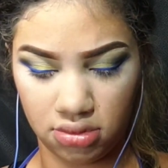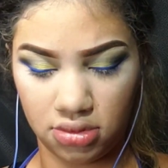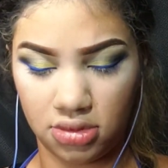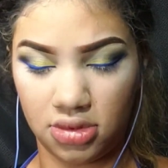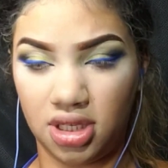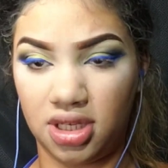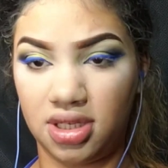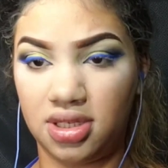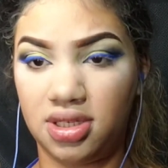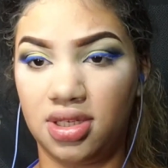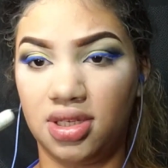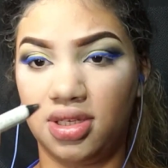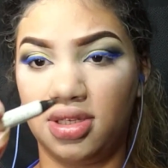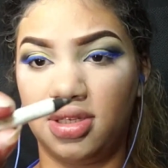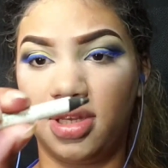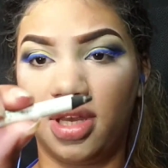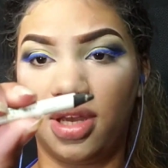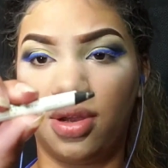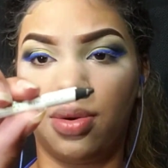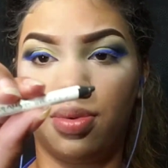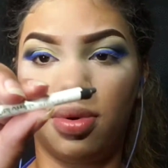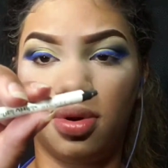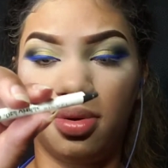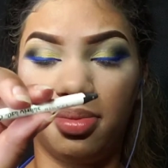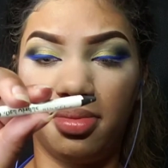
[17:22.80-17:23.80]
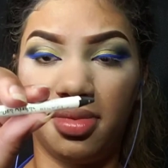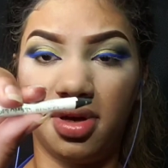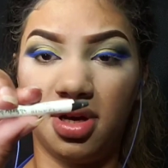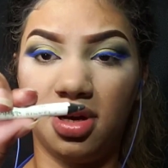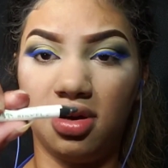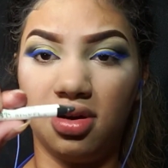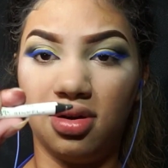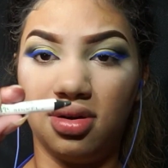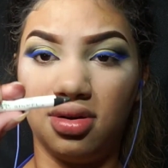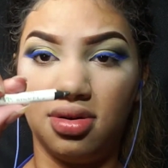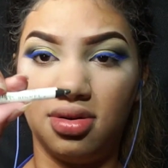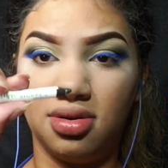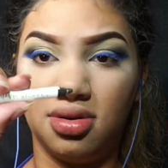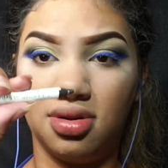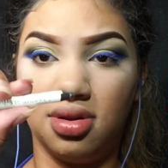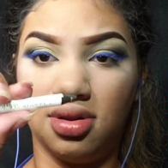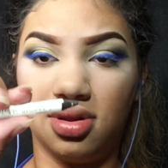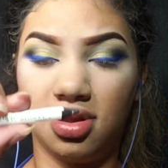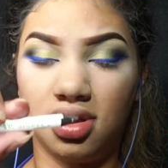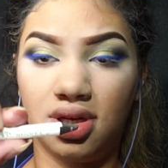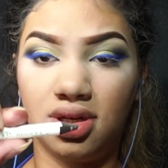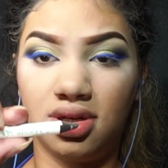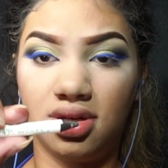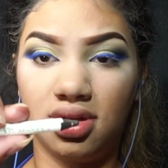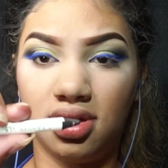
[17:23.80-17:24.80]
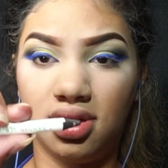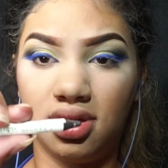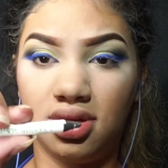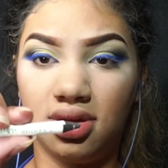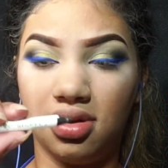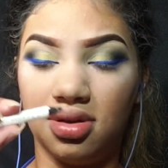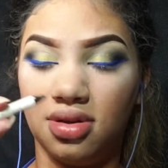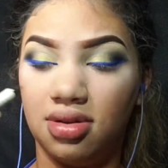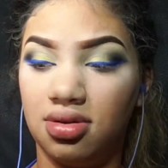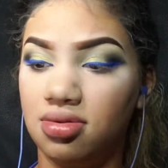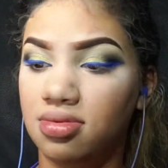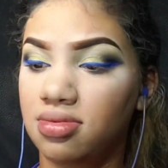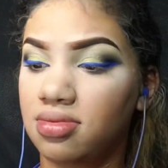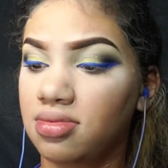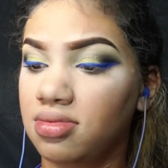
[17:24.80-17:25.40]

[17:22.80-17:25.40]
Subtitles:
This is a Rimmel London